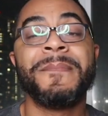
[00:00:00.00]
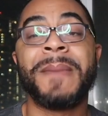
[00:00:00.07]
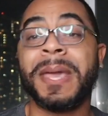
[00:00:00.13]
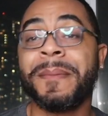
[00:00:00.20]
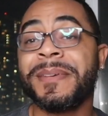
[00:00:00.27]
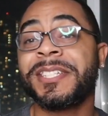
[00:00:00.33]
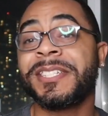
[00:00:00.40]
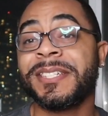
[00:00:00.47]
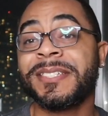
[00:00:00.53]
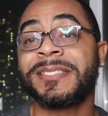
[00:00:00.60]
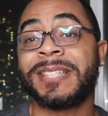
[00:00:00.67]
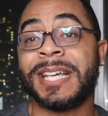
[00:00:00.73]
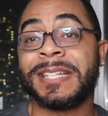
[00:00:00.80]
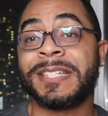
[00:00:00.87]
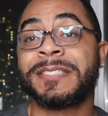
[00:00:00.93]
Maybe she's
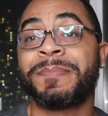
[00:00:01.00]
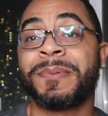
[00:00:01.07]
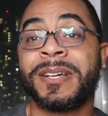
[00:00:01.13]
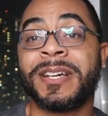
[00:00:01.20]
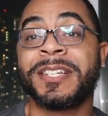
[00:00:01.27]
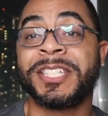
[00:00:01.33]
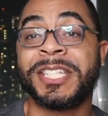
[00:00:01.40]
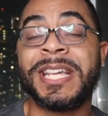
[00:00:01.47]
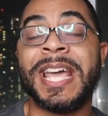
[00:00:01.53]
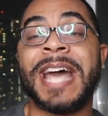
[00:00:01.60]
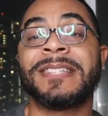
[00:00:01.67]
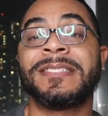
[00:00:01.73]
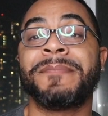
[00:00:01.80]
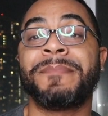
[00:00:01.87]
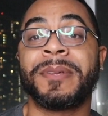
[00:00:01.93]
saying this because she
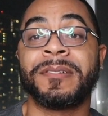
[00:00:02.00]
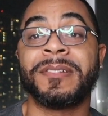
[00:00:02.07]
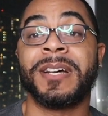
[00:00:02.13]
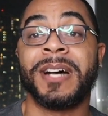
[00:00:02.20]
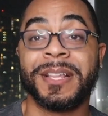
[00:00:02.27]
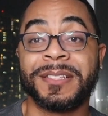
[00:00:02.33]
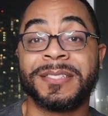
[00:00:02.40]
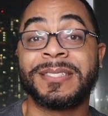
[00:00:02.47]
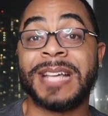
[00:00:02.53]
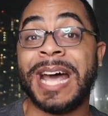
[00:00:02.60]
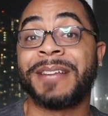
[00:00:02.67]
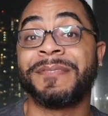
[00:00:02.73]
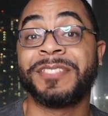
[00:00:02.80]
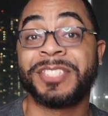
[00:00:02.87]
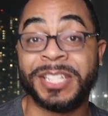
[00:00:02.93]
hasn't been on the other
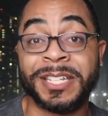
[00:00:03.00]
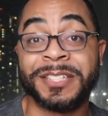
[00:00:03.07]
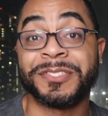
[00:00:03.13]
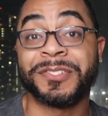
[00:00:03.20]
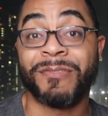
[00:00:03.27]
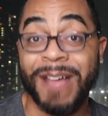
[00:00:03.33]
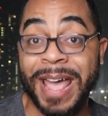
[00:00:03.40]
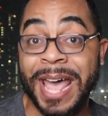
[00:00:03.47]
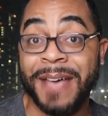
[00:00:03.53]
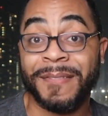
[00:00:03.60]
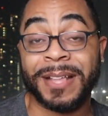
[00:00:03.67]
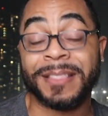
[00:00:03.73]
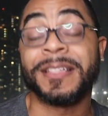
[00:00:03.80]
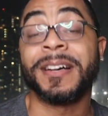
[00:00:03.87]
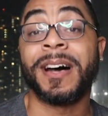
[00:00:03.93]
side of Jen's
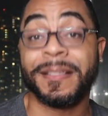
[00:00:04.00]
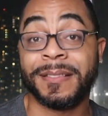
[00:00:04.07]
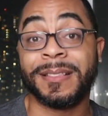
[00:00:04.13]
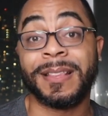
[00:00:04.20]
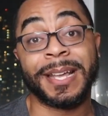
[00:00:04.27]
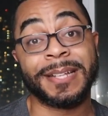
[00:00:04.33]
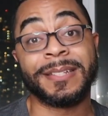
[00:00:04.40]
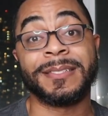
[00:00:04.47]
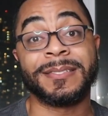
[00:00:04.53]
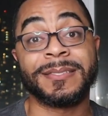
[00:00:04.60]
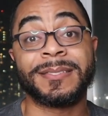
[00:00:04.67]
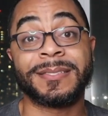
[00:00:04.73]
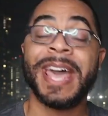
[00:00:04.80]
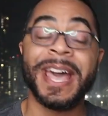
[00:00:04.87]
wrath like the other ladies.